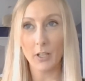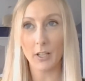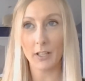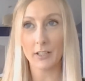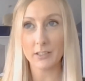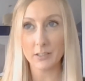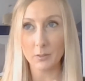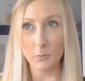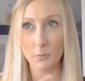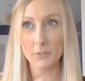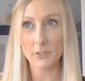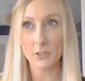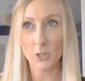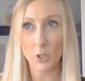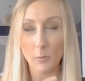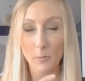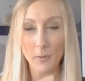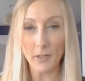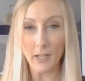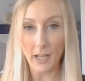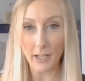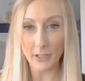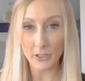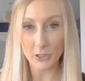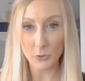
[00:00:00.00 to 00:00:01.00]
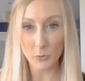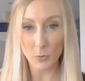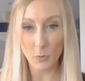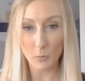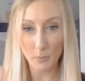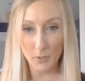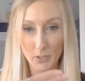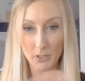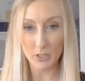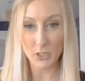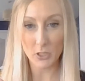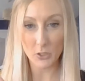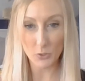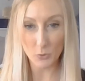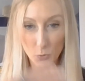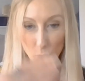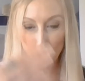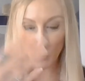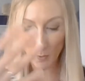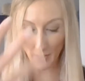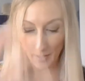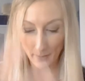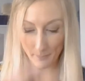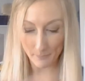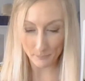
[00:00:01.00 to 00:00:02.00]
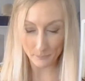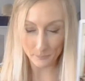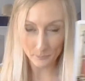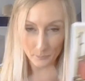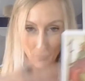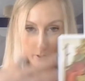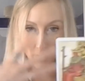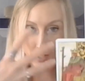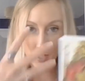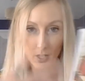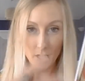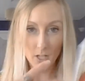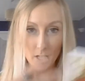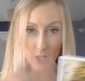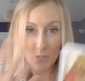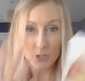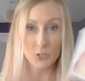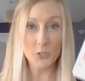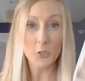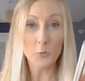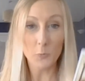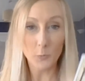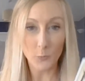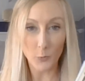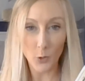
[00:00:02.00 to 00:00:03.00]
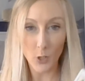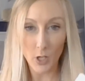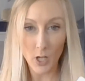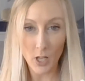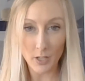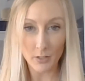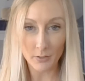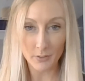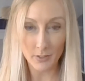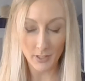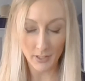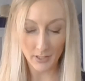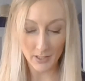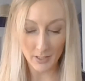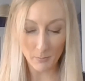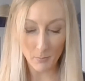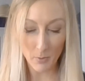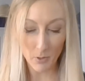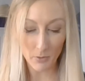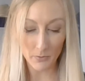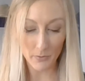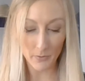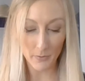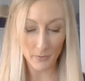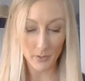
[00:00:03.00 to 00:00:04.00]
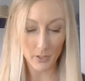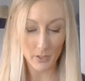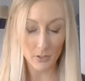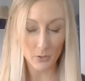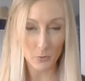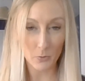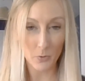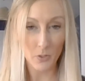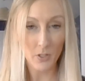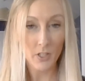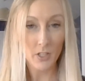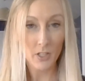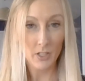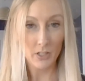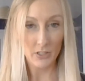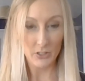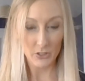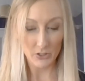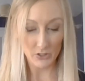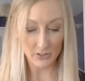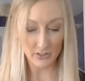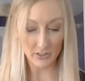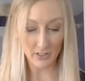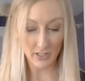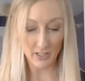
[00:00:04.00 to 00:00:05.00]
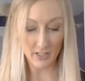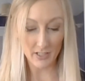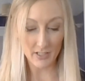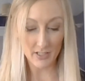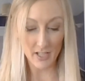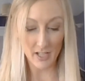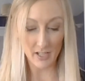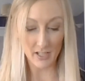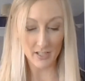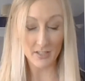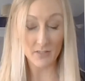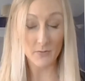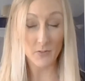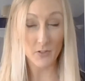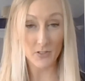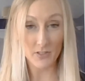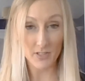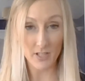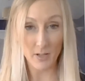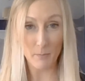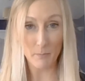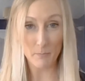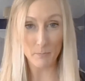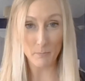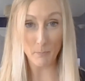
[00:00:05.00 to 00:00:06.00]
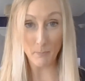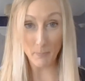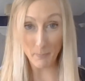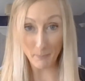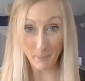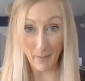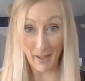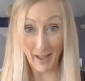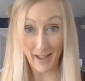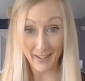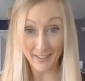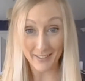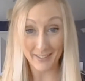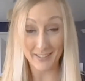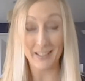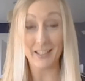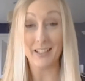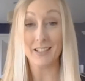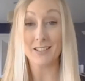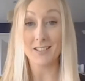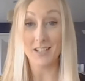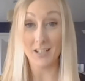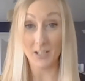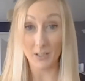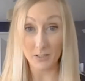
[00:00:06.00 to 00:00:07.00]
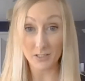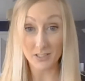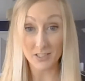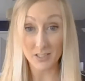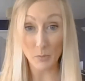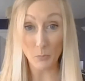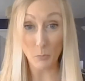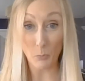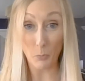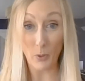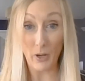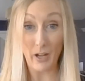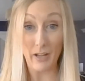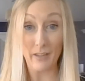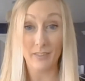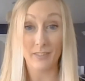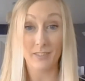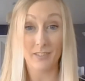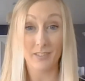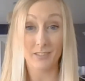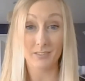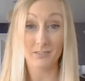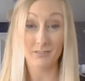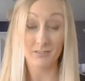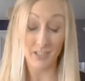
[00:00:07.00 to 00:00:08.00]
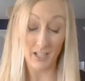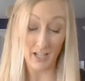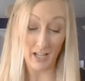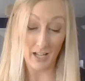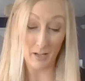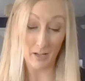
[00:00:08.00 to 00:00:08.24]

someone's coming at you a bit too full on in the month. Just kind of take a few steps back and take a deep breath, and